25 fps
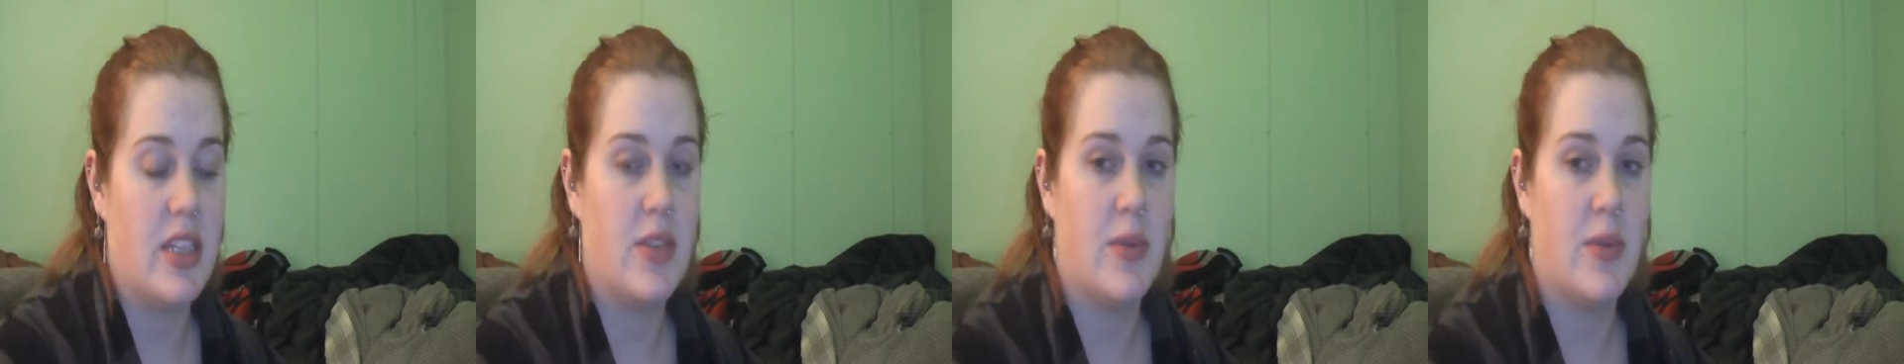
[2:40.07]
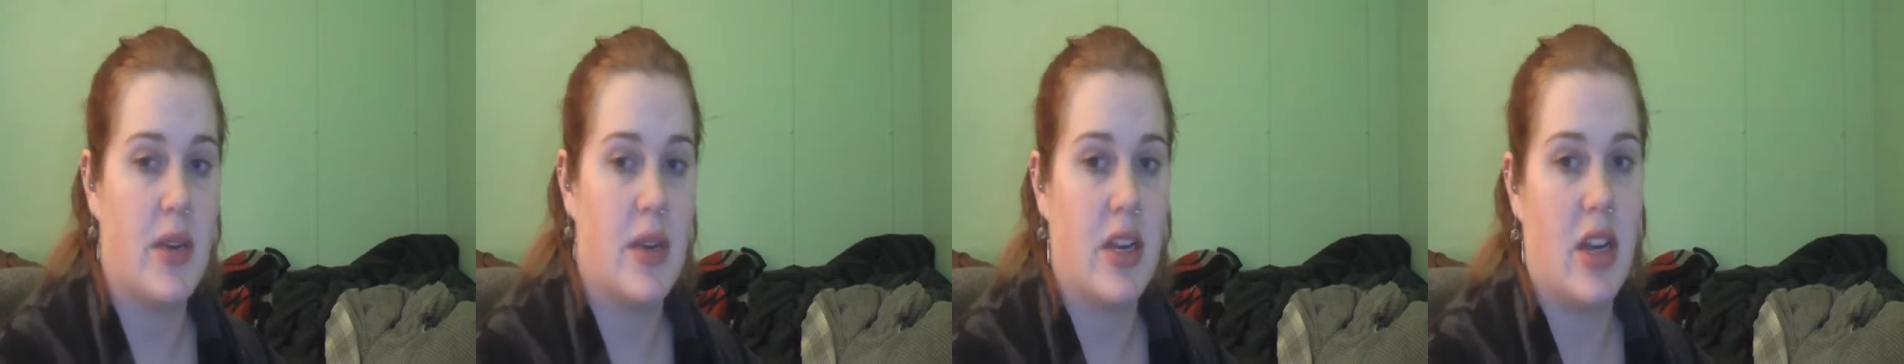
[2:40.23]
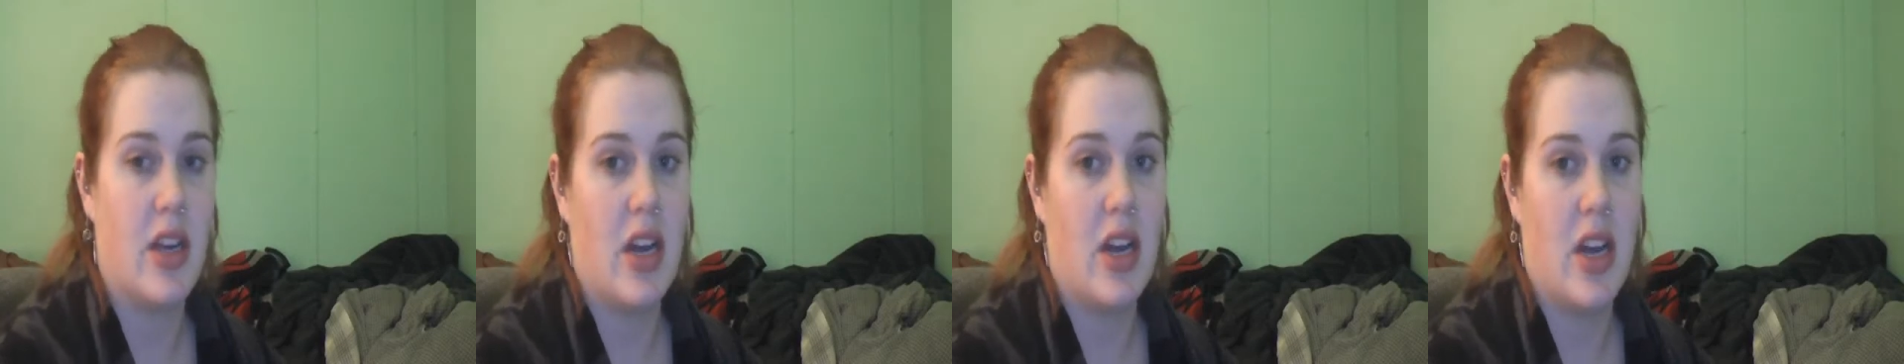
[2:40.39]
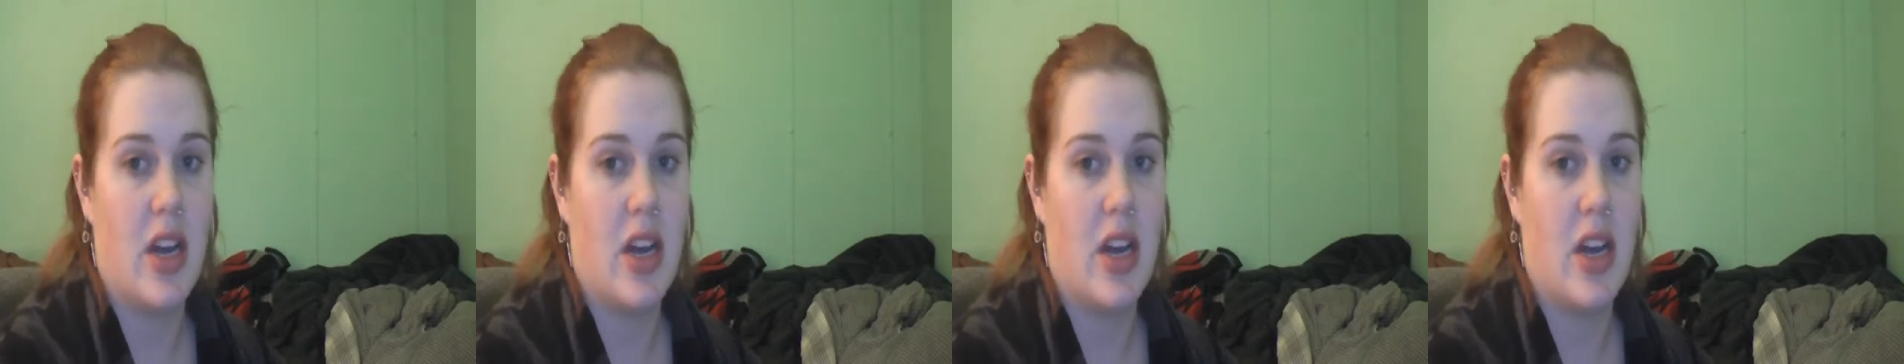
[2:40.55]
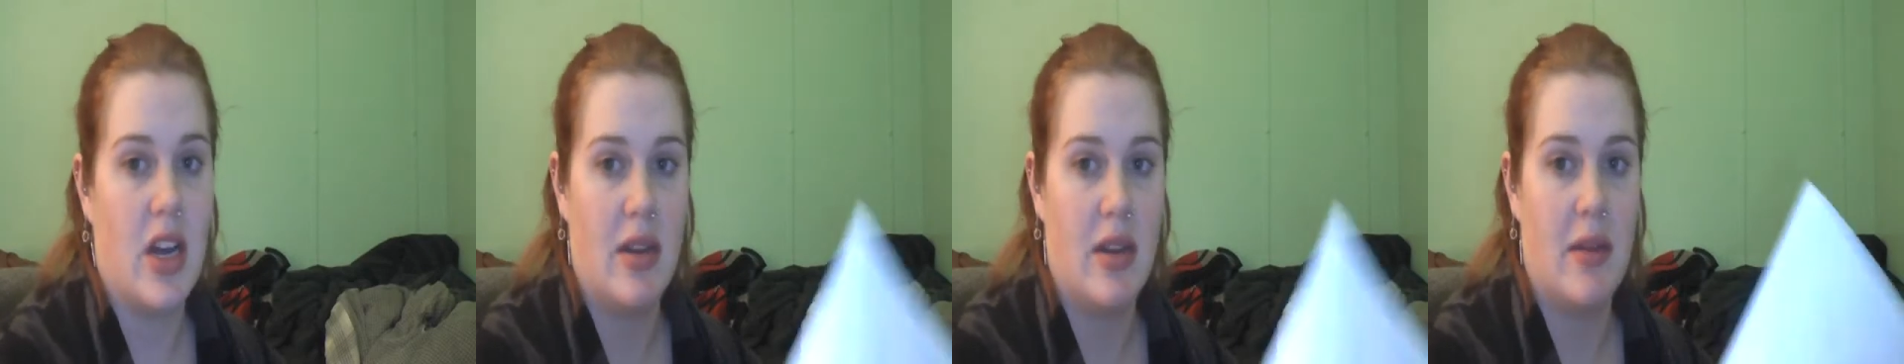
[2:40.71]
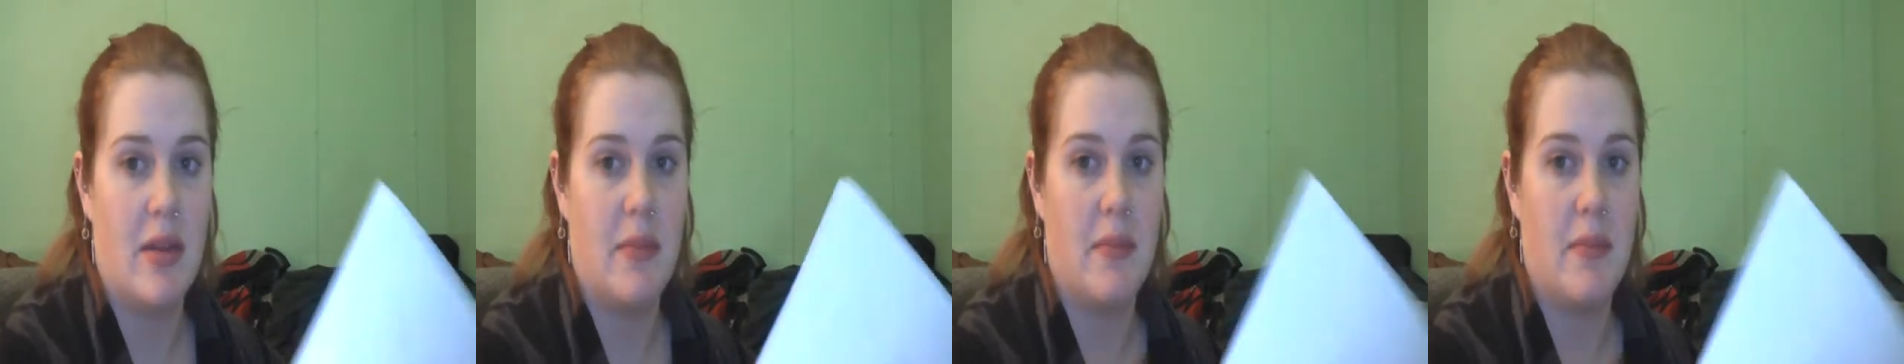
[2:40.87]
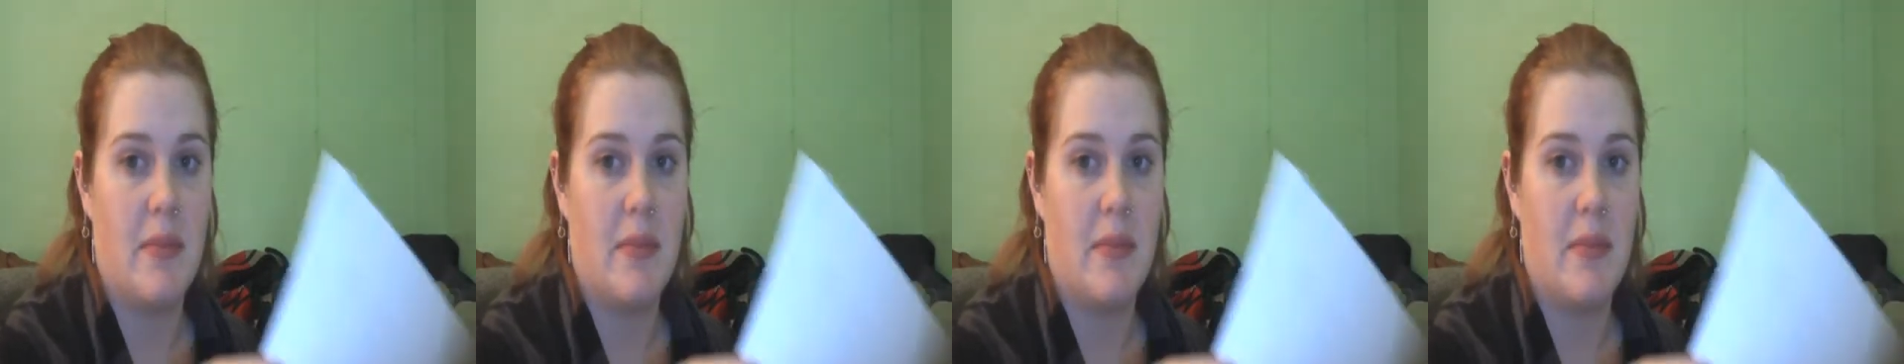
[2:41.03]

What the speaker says: to work on